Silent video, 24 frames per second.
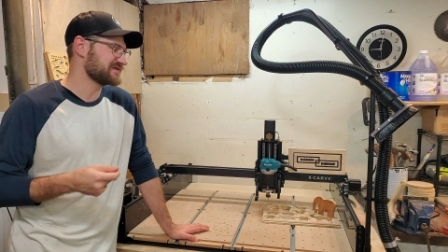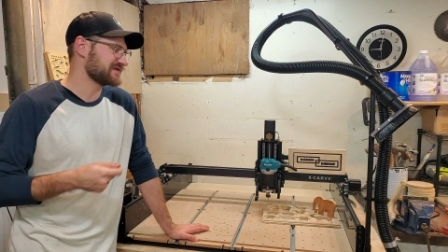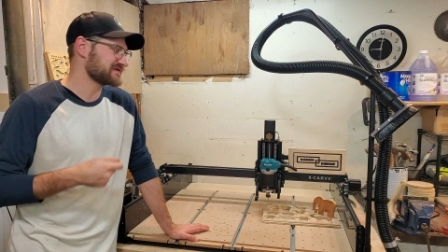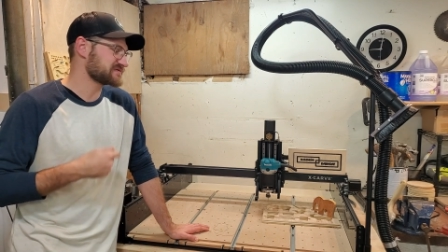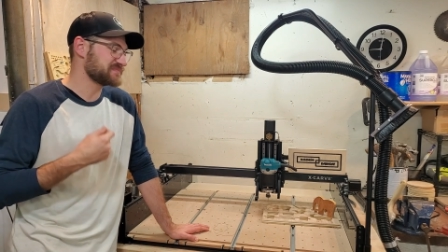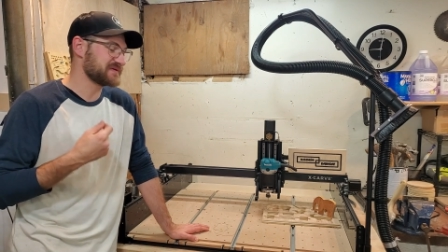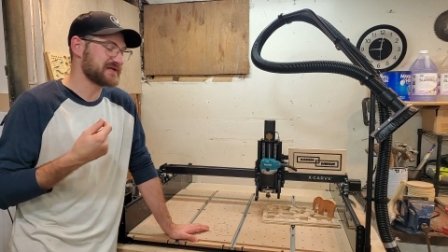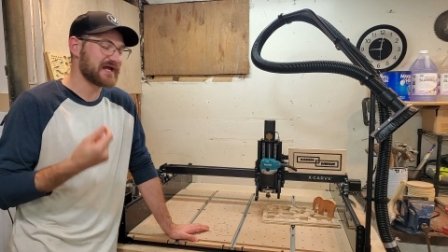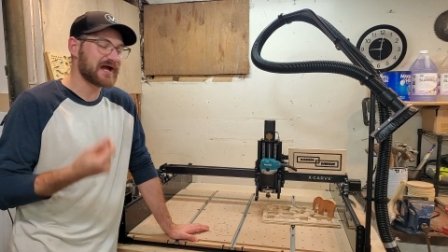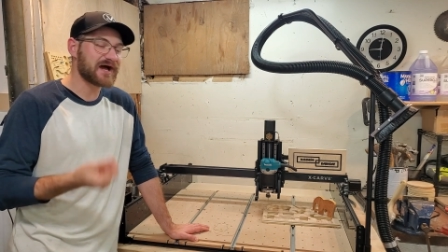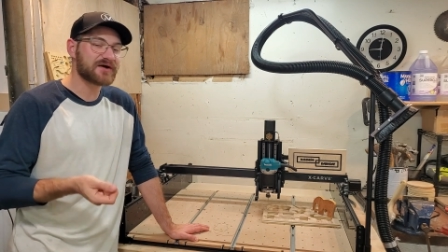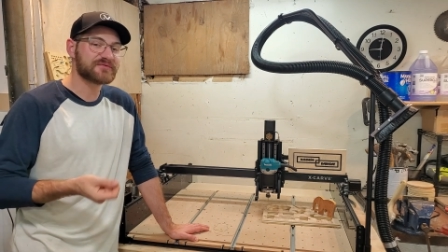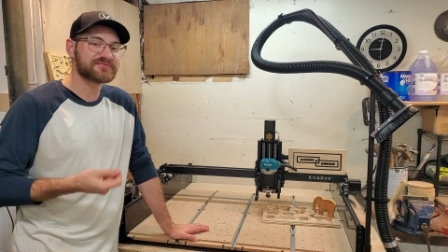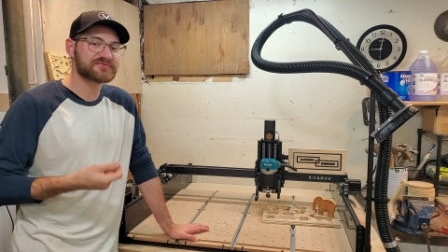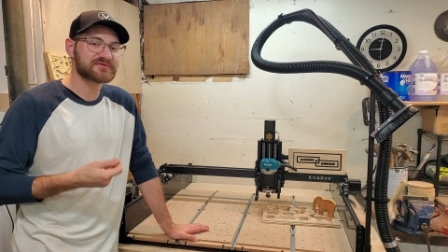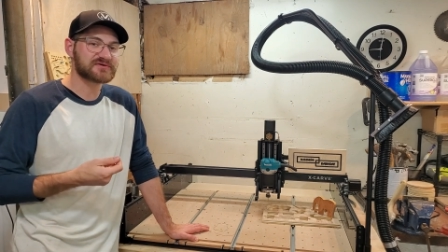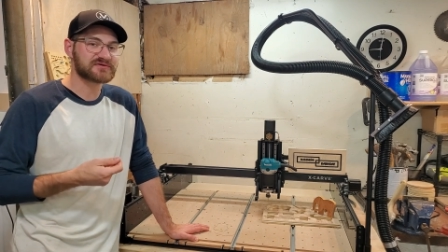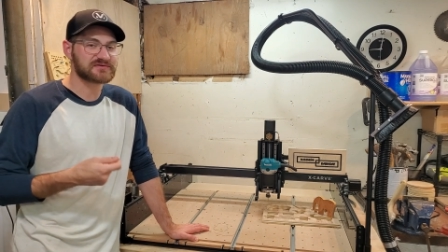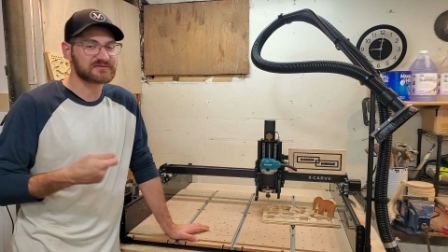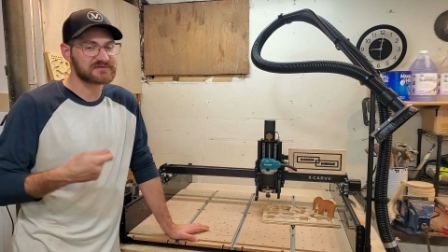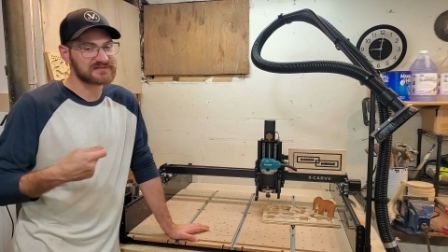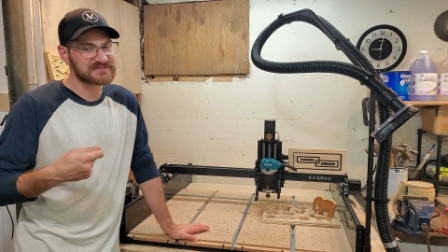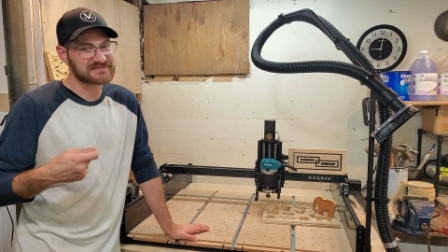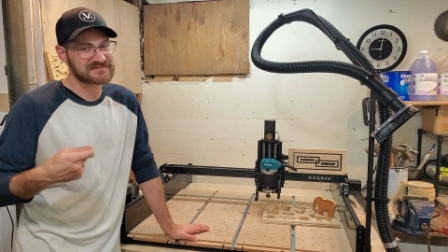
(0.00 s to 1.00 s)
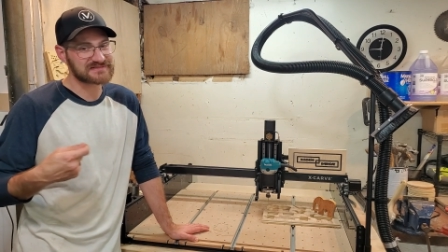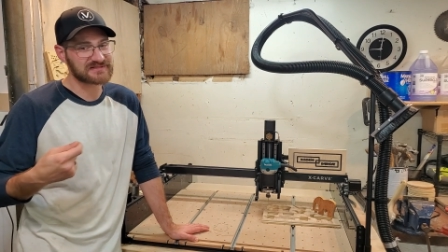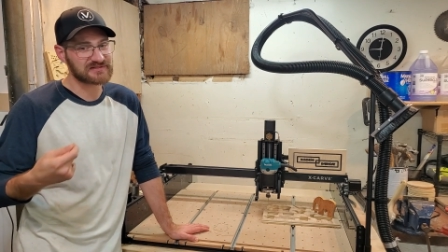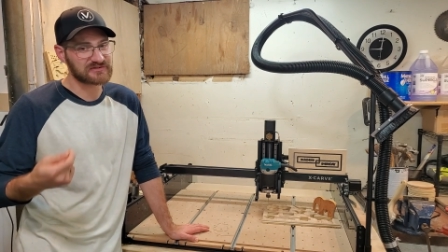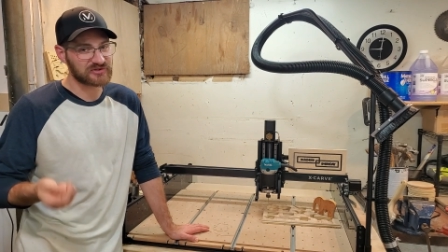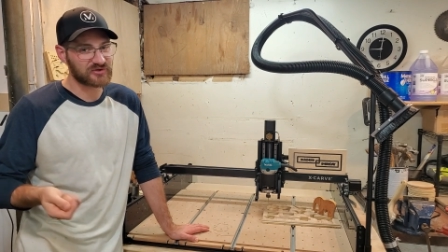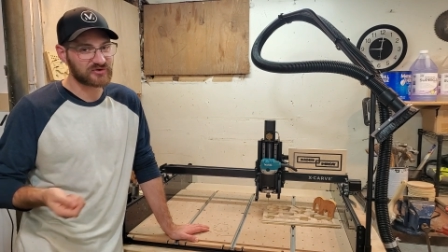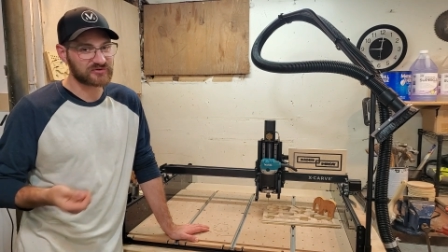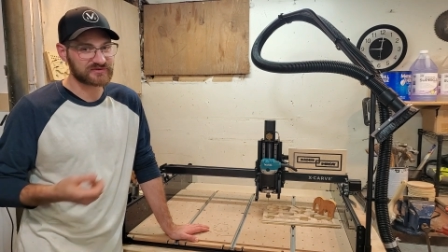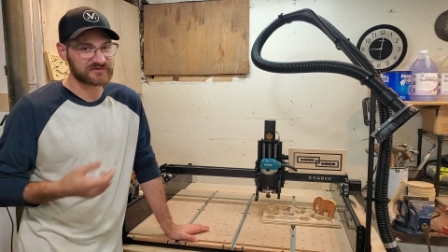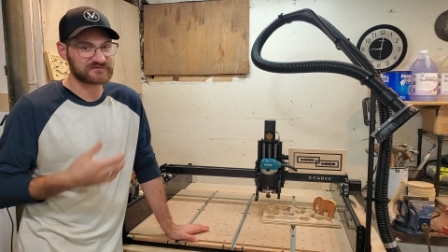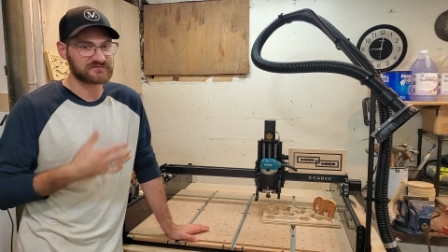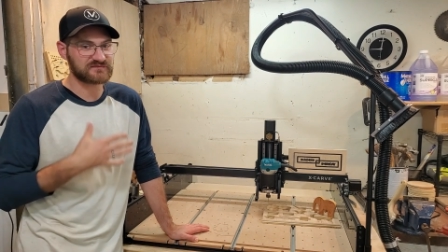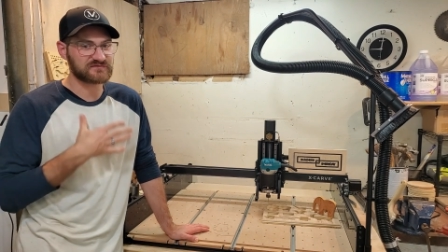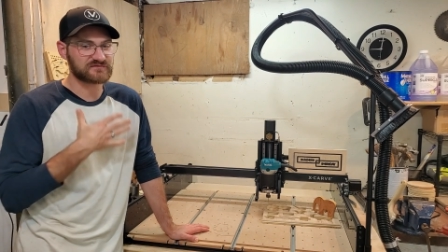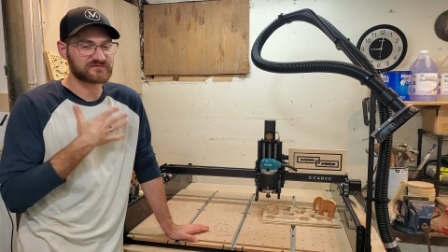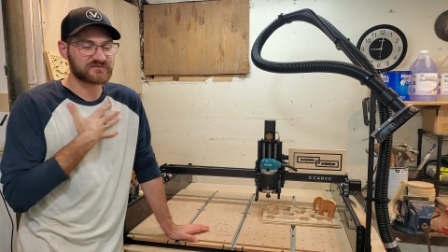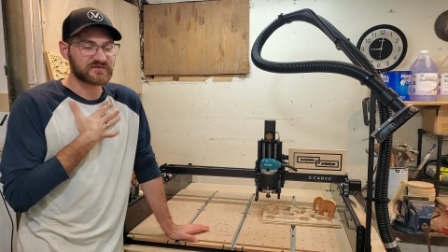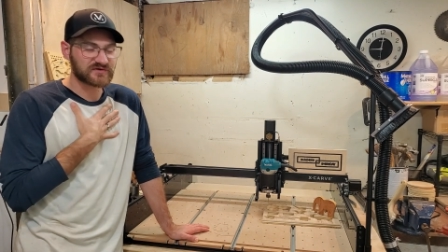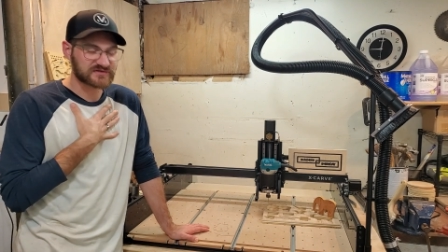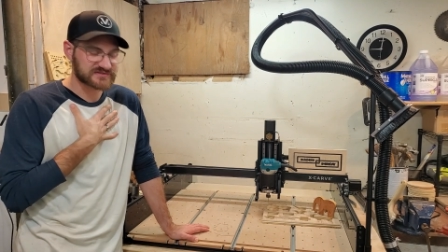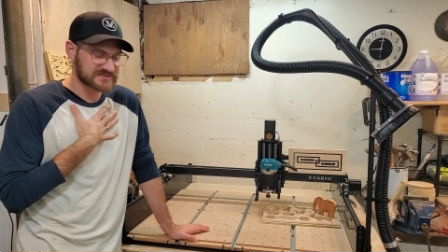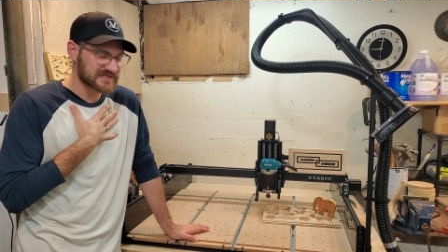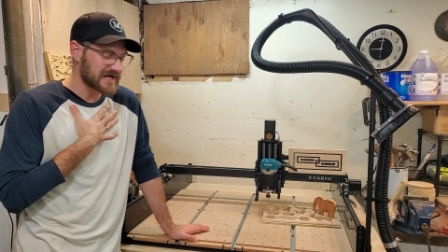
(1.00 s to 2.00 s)
that's been out there, at least the longest as
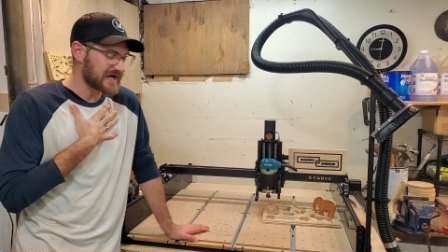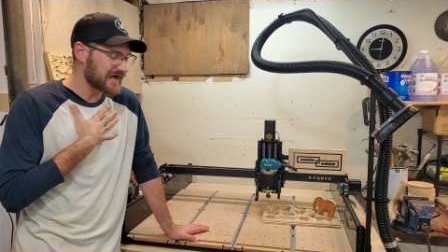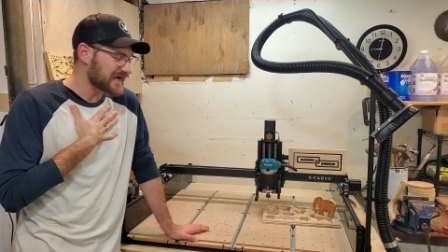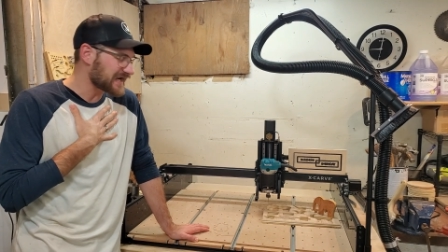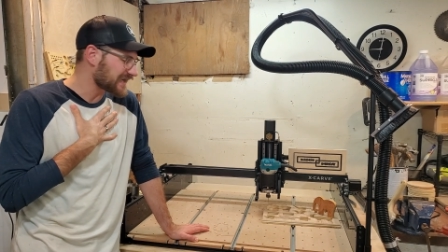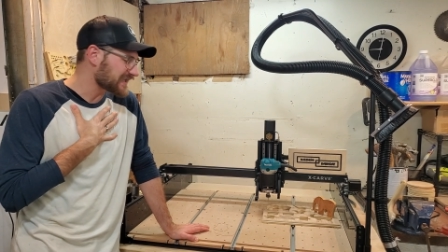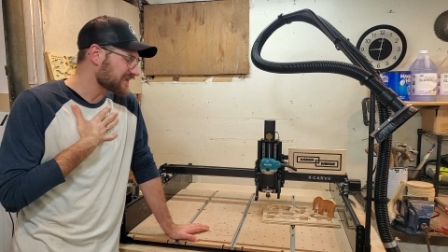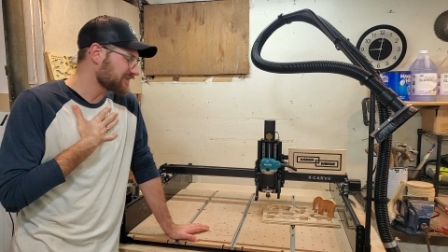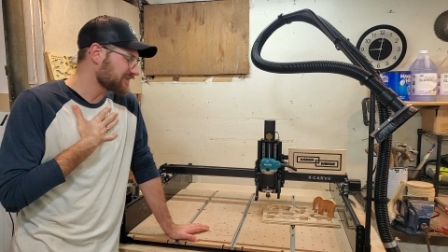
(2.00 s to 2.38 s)
far as I